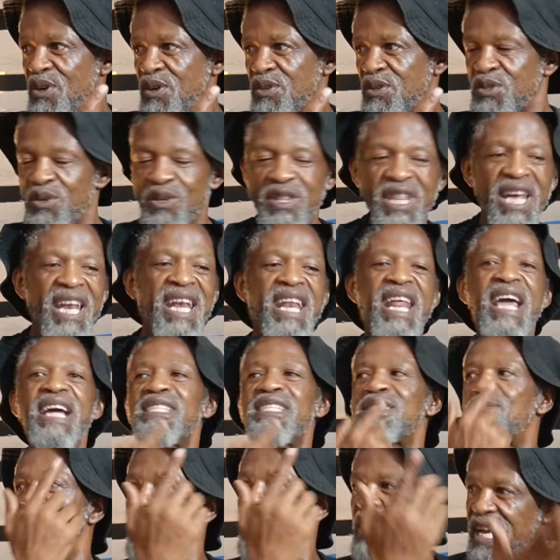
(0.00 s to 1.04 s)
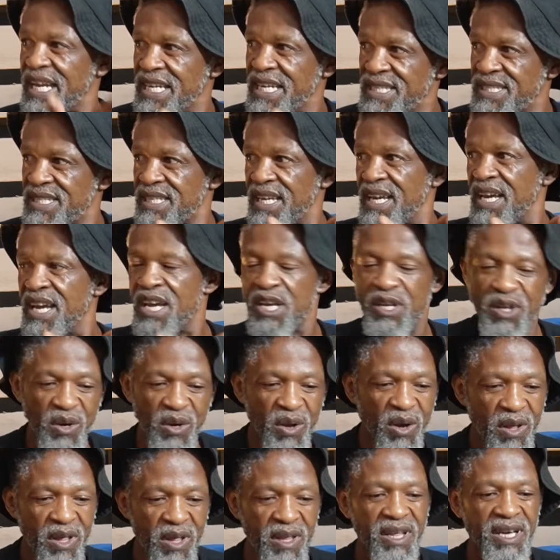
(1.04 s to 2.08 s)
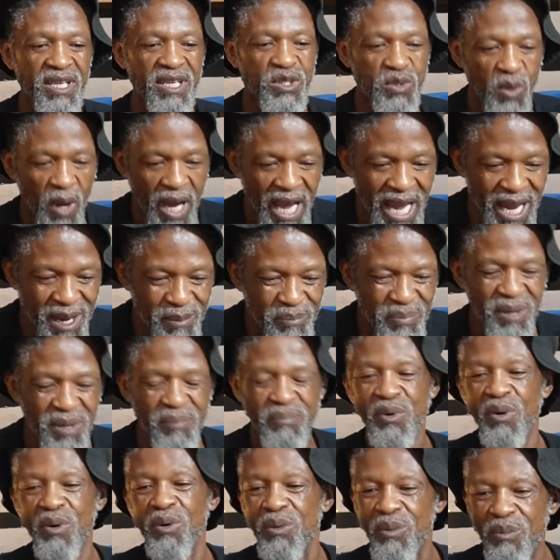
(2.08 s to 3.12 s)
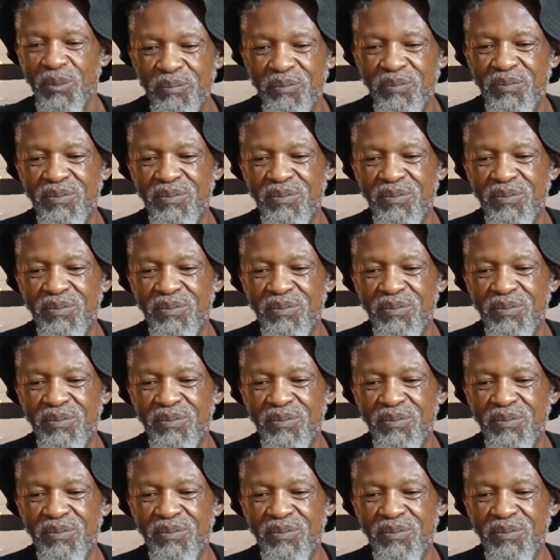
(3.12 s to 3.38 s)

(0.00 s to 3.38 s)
to the next place. That's why people